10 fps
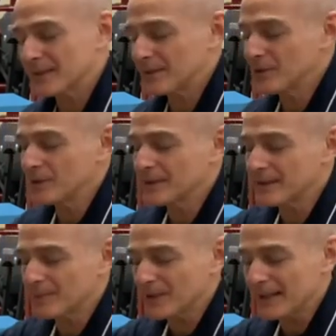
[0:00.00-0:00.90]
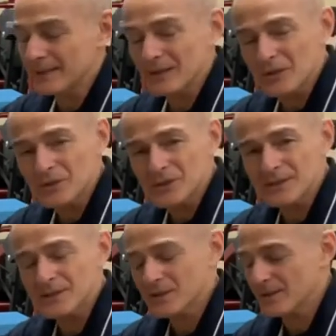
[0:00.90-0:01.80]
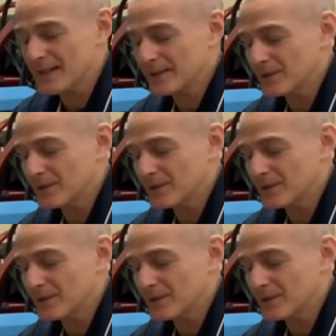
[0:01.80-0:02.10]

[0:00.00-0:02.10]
Now you can apply lotion so that